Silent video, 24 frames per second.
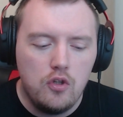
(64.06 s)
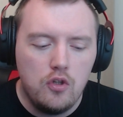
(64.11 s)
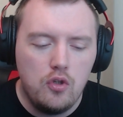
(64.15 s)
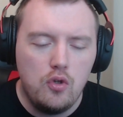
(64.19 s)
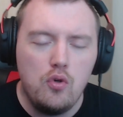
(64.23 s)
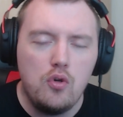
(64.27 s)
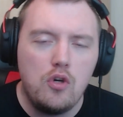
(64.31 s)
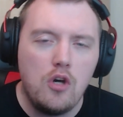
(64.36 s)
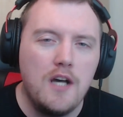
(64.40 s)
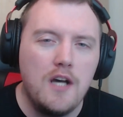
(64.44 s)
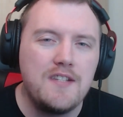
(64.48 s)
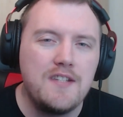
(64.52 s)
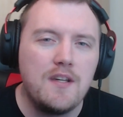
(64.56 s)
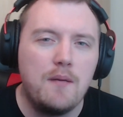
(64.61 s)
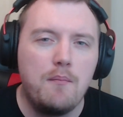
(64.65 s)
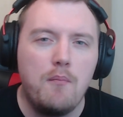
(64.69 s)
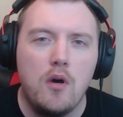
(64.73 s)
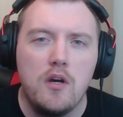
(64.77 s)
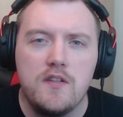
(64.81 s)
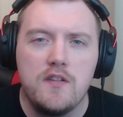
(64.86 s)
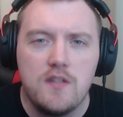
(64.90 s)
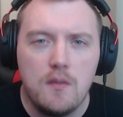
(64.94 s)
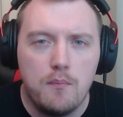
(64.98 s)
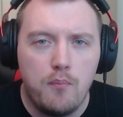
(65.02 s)
you guys are
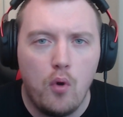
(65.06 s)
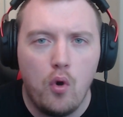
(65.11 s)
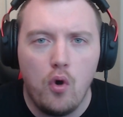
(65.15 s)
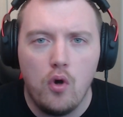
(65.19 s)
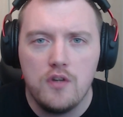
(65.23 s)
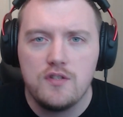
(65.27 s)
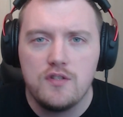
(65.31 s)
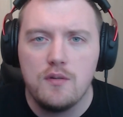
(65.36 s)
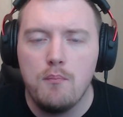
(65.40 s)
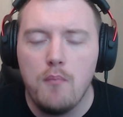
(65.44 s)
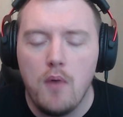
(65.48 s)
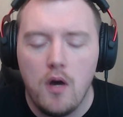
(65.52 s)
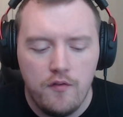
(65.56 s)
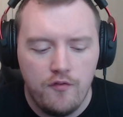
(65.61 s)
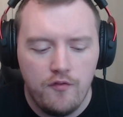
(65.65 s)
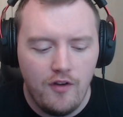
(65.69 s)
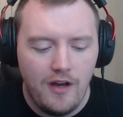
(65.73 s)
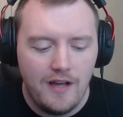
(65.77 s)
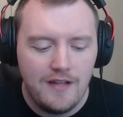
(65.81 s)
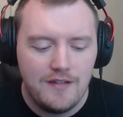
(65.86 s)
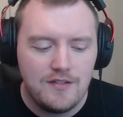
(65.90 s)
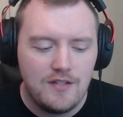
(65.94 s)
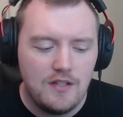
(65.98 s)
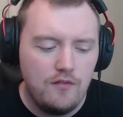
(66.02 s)
my supporters and my
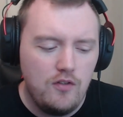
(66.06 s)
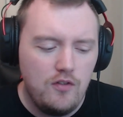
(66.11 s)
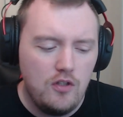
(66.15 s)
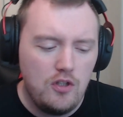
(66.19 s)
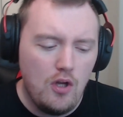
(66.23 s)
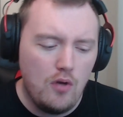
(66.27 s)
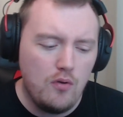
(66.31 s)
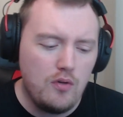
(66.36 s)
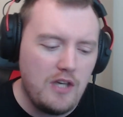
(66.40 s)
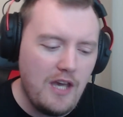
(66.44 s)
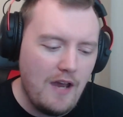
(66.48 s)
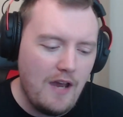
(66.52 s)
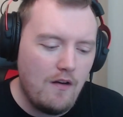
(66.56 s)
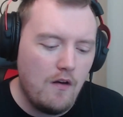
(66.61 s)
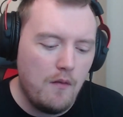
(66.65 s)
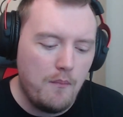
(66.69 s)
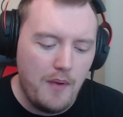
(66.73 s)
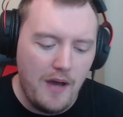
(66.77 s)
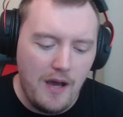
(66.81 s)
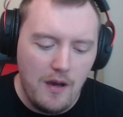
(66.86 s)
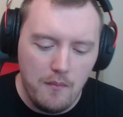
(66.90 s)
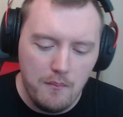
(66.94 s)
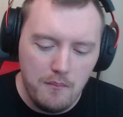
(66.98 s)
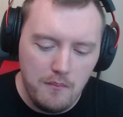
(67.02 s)
fans, and if you don't care
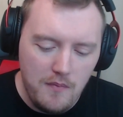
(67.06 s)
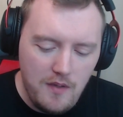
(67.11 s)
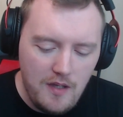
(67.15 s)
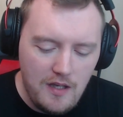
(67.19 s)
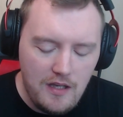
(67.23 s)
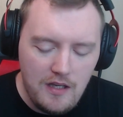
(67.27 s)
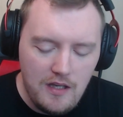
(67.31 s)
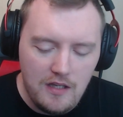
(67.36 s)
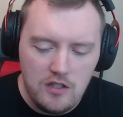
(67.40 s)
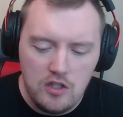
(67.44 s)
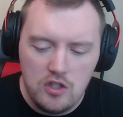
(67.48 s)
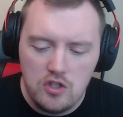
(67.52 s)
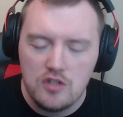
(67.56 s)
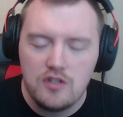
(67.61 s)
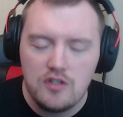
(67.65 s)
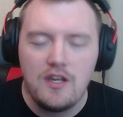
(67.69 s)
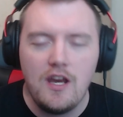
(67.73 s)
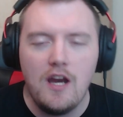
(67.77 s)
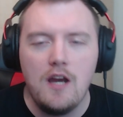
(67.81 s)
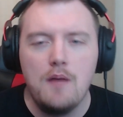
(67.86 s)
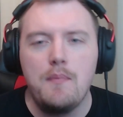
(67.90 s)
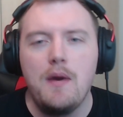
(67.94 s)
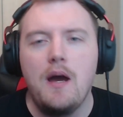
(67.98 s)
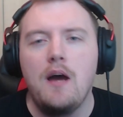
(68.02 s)
about me and you just
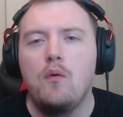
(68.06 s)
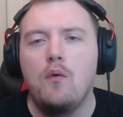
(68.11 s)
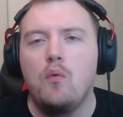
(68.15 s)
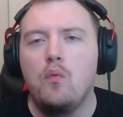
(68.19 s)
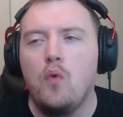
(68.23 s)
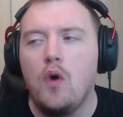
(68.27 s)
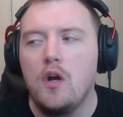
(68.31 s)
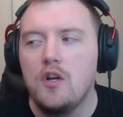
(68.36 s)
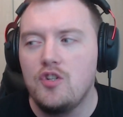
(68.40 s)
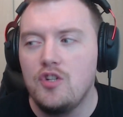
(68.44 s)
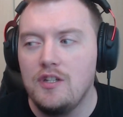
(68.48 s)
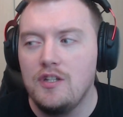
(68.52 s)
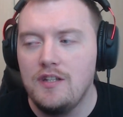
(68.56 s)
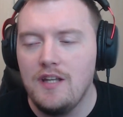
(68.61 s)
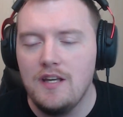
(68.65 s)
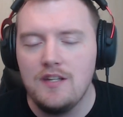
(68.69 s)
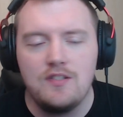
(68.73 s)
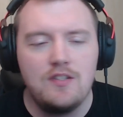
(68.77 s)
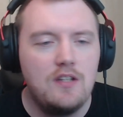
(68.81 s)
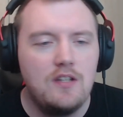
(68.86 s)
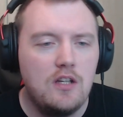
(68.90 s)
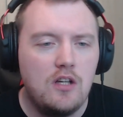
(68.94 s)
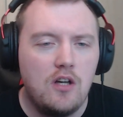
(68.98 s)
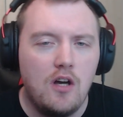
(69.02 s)
care about watching
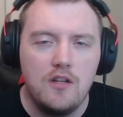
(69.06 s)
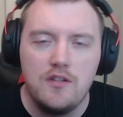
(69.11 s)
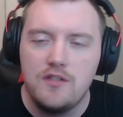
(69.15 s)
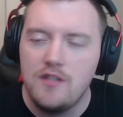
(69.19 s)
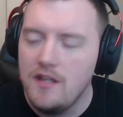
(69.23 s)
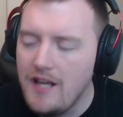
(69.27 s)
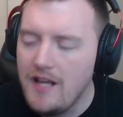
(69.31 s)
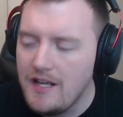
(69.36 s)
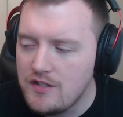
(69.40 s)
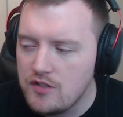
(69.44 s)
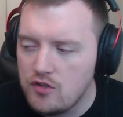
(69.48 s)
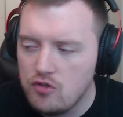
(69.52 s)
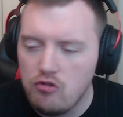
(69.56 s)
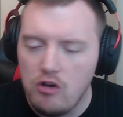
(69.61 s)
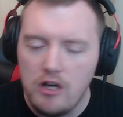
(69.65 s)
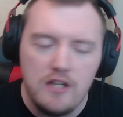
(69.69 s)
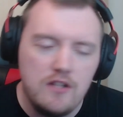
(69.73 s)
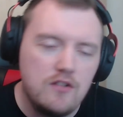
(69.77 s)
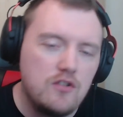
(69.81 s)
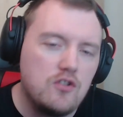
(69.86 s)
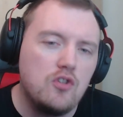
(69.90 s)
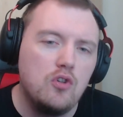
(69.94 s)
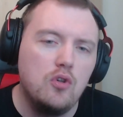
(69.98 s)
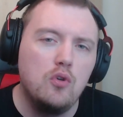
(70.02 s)
Destiny content, that's great
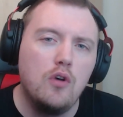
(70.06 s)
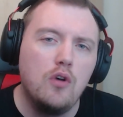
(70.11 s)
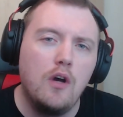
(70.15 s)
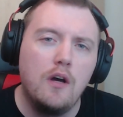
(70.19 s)
too.